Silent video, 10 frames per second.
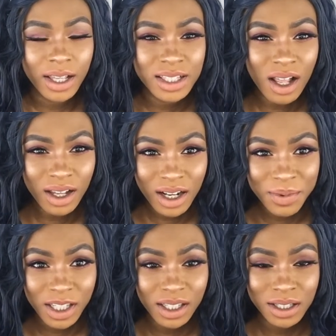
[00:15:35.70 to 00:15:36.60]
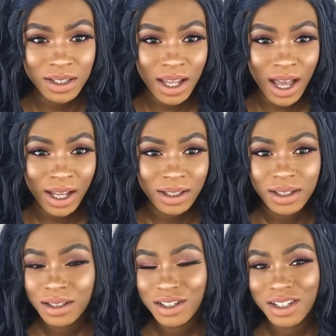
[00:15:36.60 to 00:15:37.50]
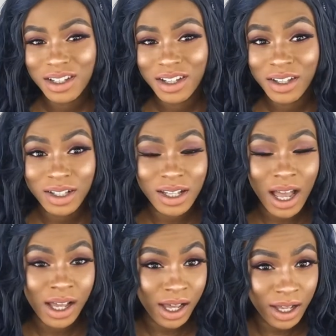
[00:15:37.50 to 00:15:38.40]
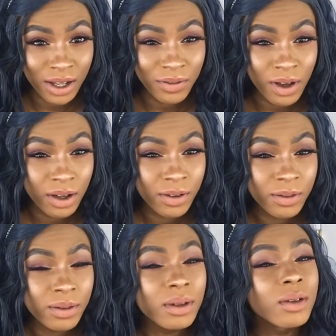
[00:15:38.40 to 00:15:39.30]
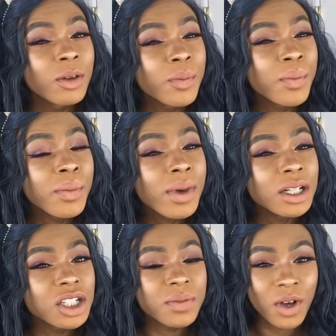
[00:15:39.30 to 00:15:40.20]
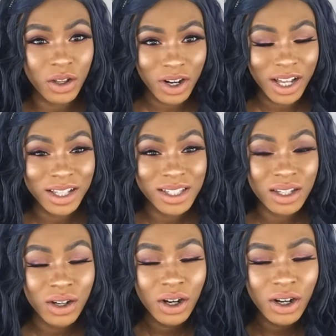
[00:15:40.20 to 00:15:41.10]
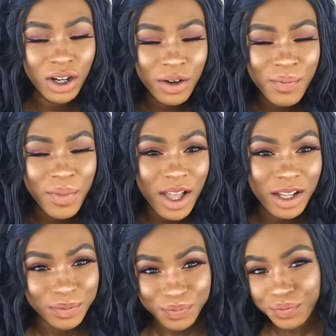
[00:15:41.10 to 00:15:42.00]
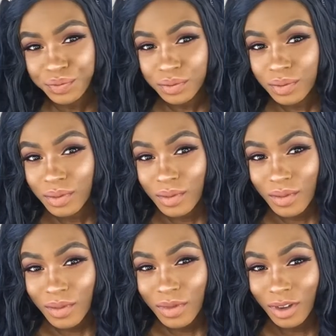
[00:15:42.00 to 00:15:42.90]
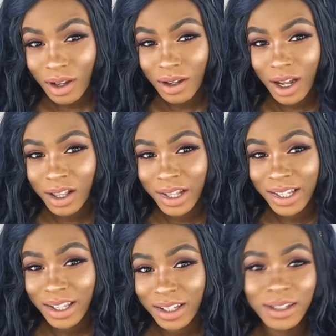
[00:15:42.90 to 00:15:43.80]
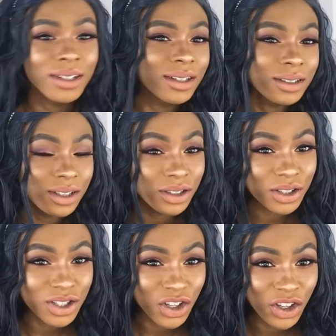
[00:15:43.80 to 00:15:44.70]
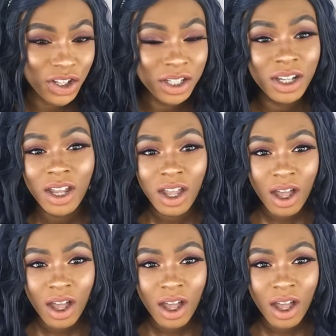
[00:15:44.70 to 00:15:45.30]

It's not gonna be exact just because I have much smaller eyes than her, but I like it. It looks good.